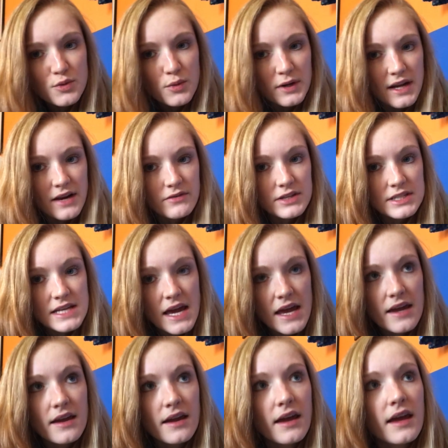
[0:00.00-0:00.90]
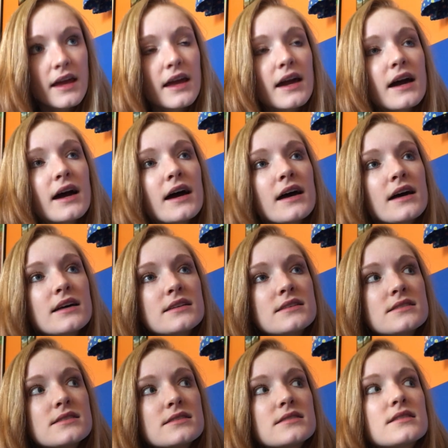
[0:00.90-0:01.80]
to work every day,
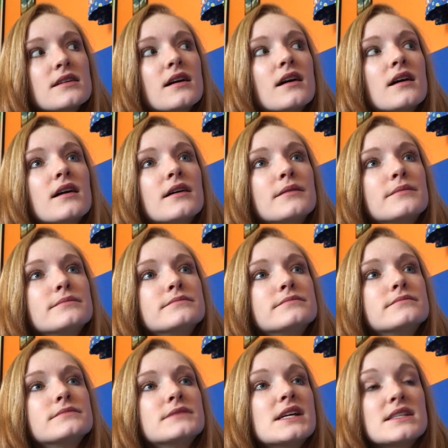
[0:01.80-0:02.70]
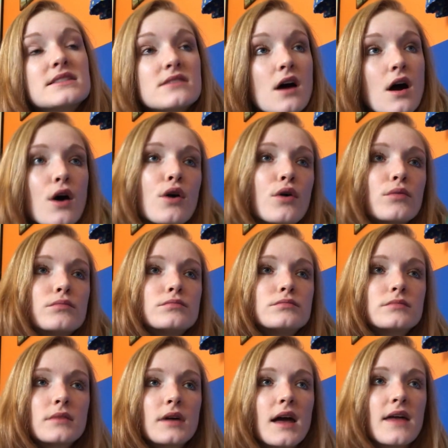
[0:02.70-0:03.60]
and he's not home.
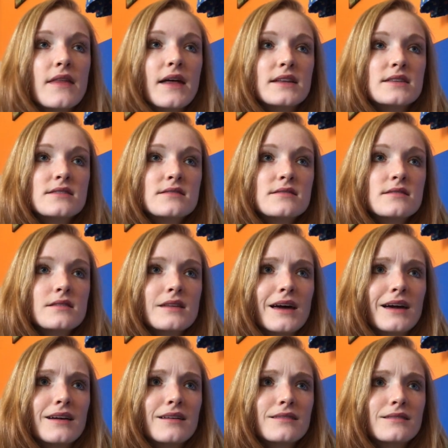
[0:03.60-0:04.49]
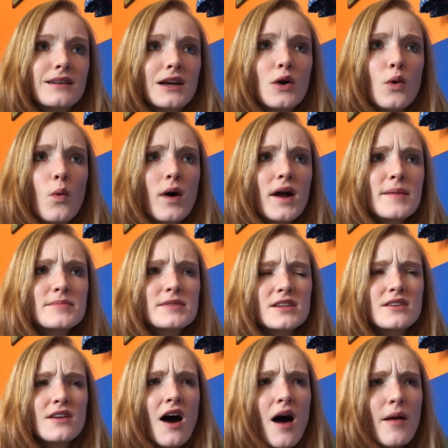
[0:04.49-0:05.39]
And that's like, I don't want him to
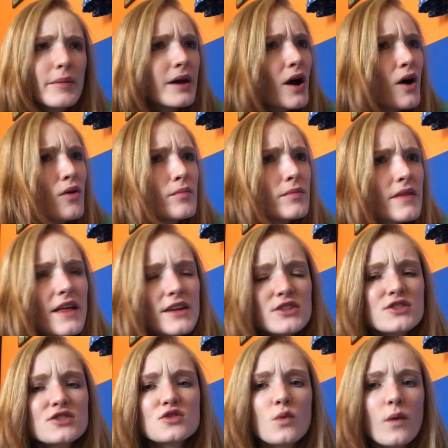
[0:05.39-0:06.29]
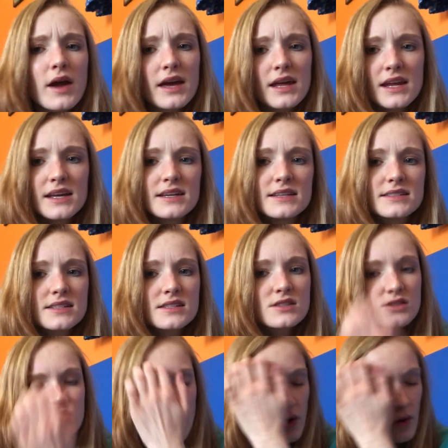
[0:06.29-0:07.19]
not be home, but that's just the way it is.
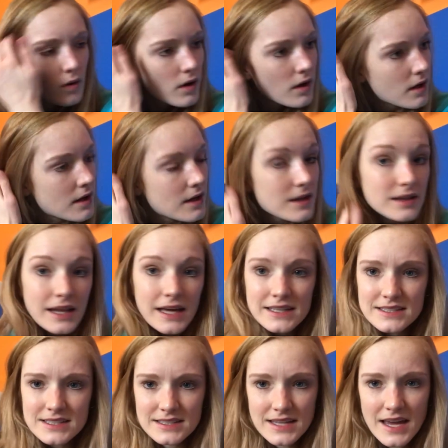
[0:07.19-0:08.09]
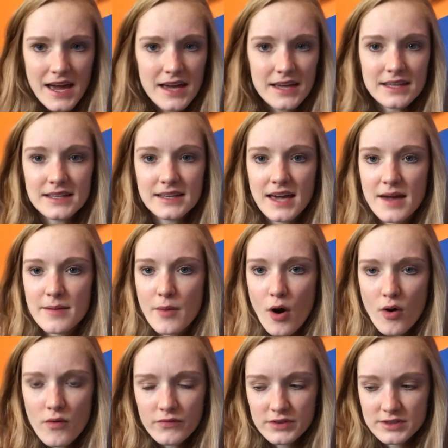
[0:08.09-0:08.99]
And so like today, he came
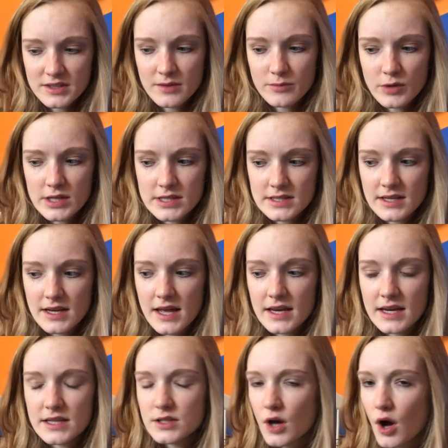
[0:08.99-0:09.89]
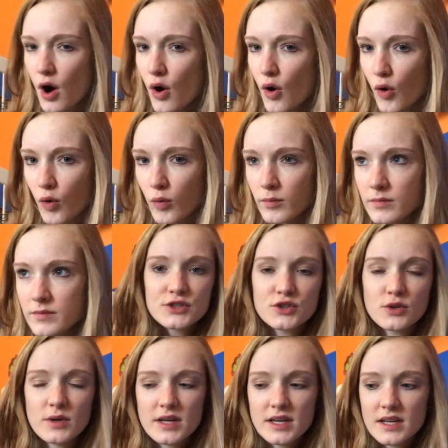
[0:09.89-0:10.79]
home for some reason and he's home.
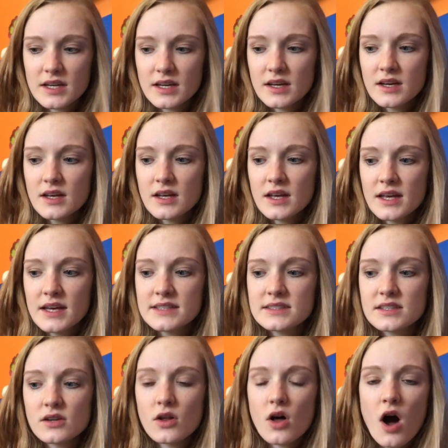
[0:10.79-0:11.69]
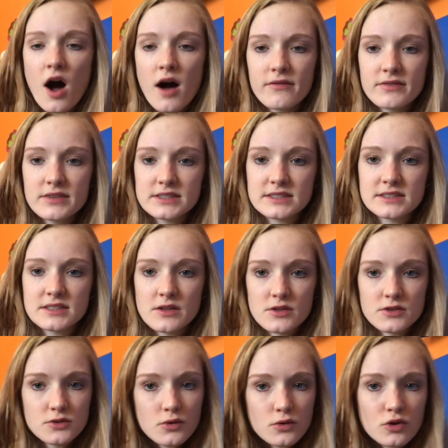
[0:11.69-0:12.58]
So his little office is in
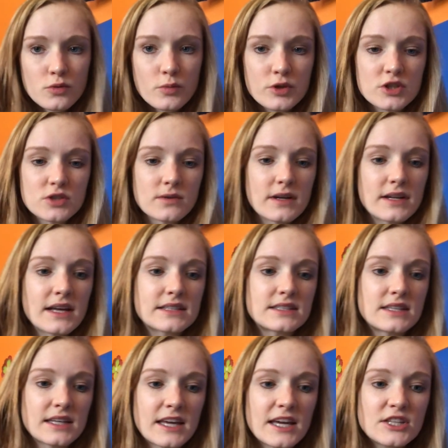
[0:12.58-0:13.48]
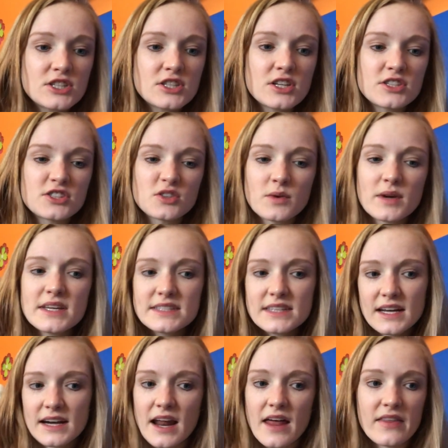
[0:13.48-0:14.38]
the schoolroom, which is right next to the kitchen. And so
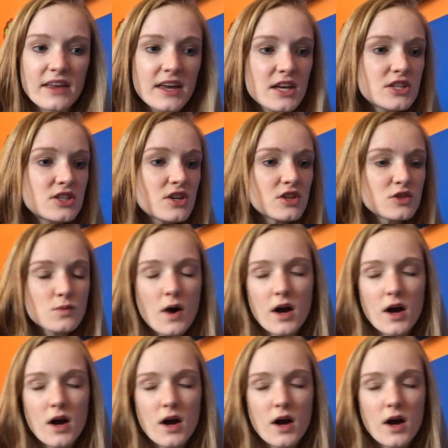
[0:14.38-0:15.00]
he's in and out of the kitchen, he's